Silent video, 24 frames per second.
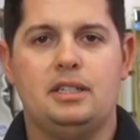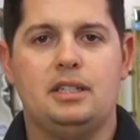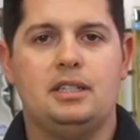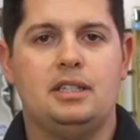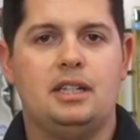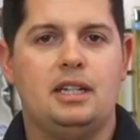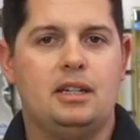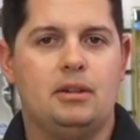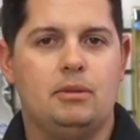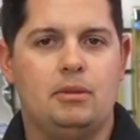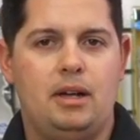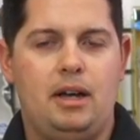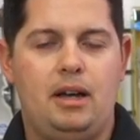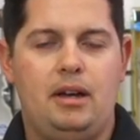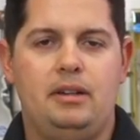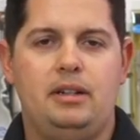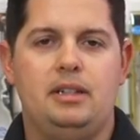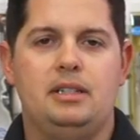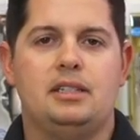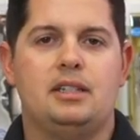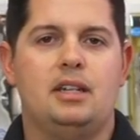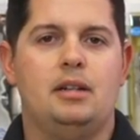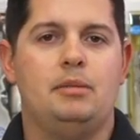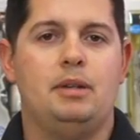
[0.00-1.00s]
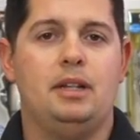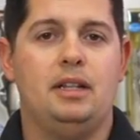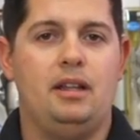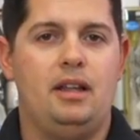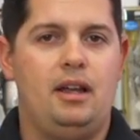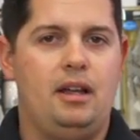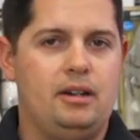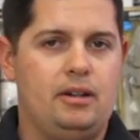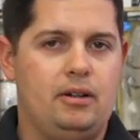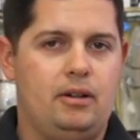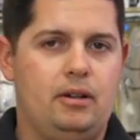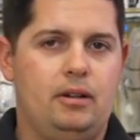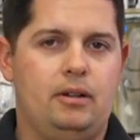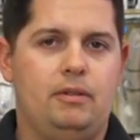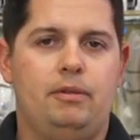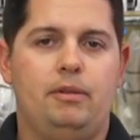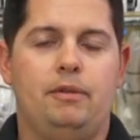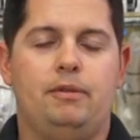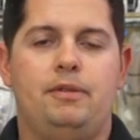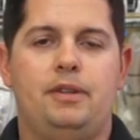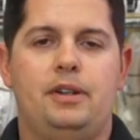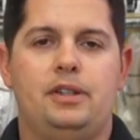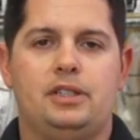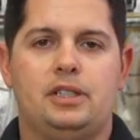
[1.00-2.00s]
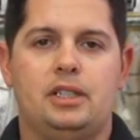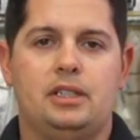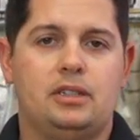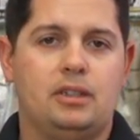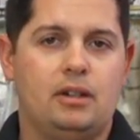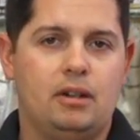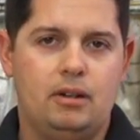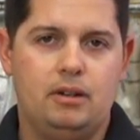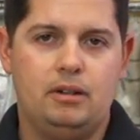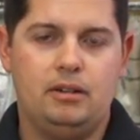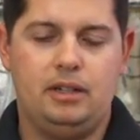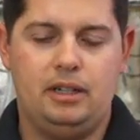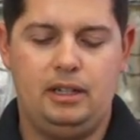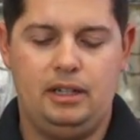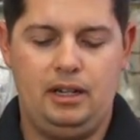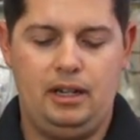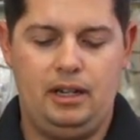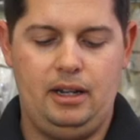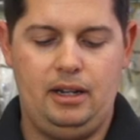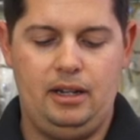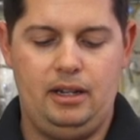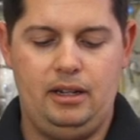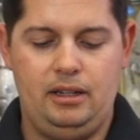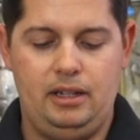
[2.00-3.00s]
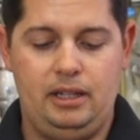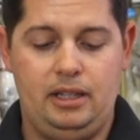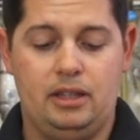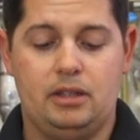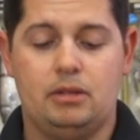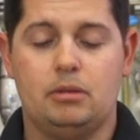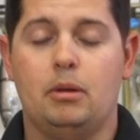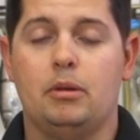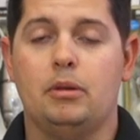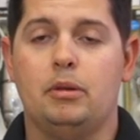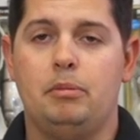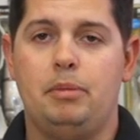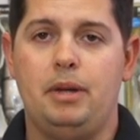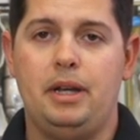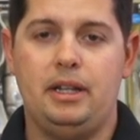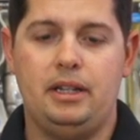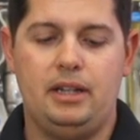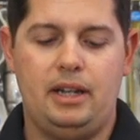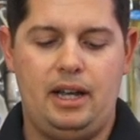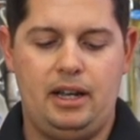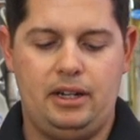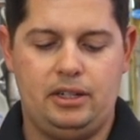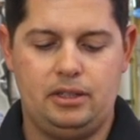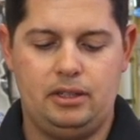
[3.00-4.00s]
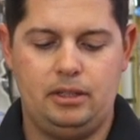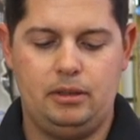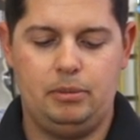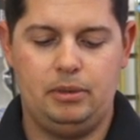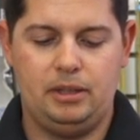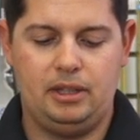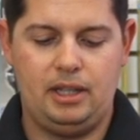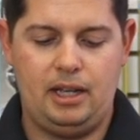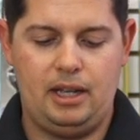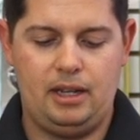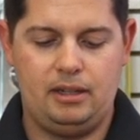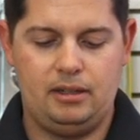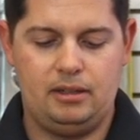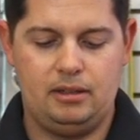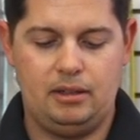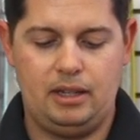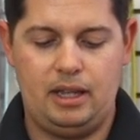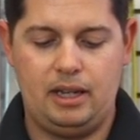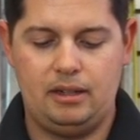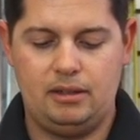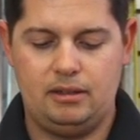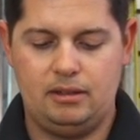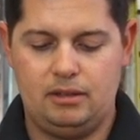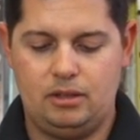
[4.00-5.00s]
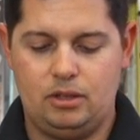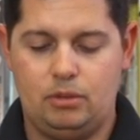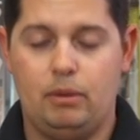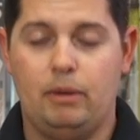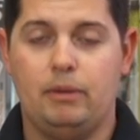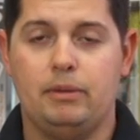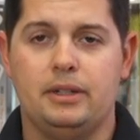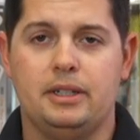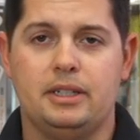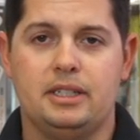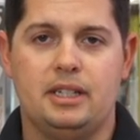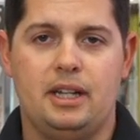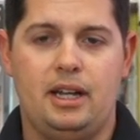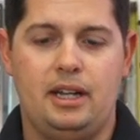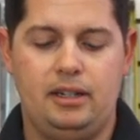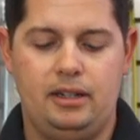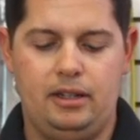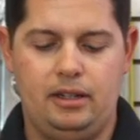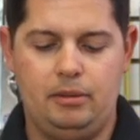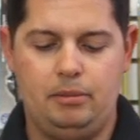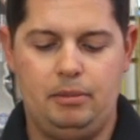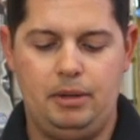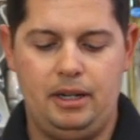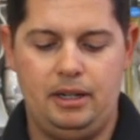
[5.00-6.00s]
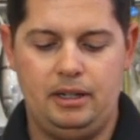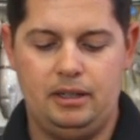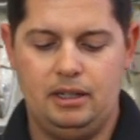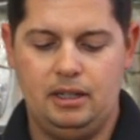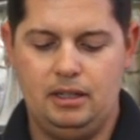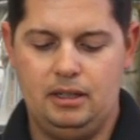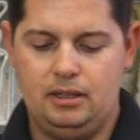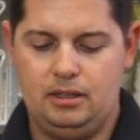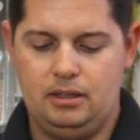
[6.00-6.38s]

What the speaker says: this thing around, and it's going to be a lot harder for fish to turn and throw the bait, actually, with that swivel design on the bait.